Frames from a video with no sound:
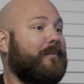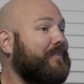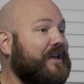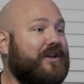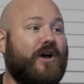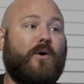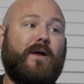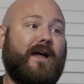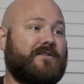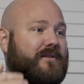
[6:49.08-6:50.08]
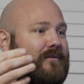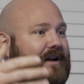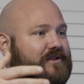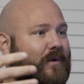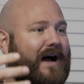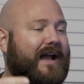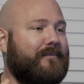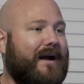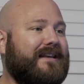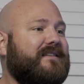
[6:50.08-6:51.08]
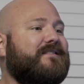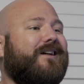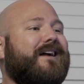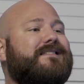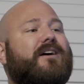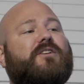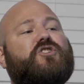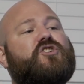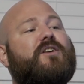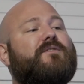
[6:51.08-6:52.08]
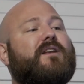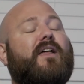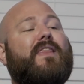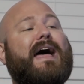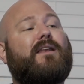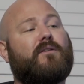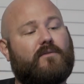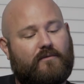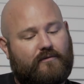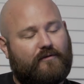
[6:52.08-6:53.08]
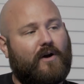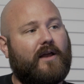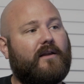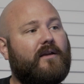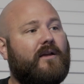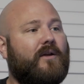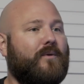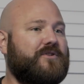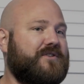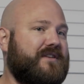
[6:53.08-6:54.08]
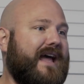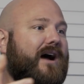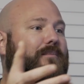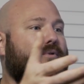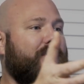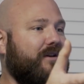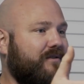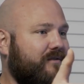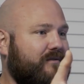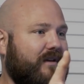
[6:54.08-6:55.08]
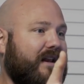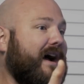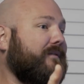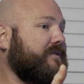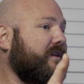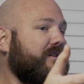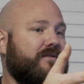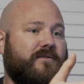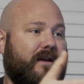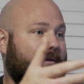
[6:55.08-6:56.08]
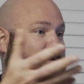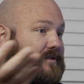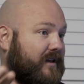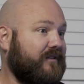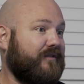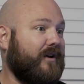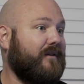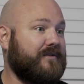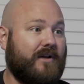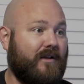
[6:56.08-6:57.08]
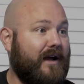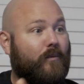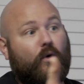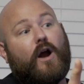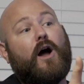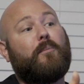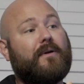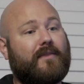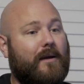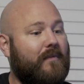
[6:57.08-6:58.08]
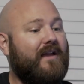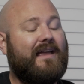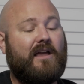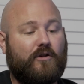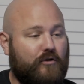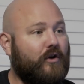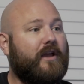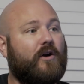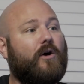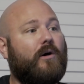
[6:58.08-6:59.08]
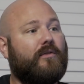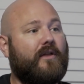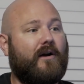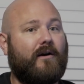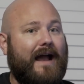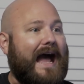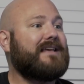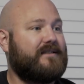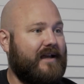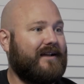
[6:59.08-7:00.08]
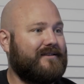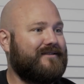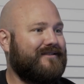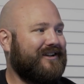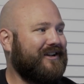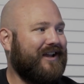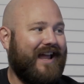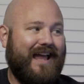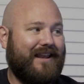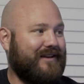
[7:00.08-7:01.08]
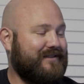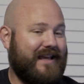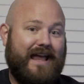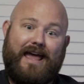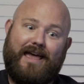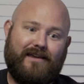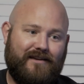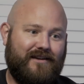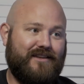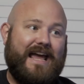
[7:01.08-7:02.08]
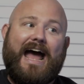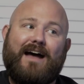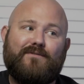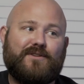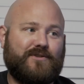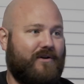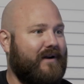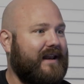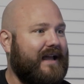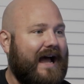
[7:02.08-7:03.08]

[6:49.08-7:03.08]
Pico, and Exelon, right? So my clientele has shifted on that front, which has now put us in conversations like the city of Philadelphia is a client. We're helping them look at all of their assets and say, hey, you have this already.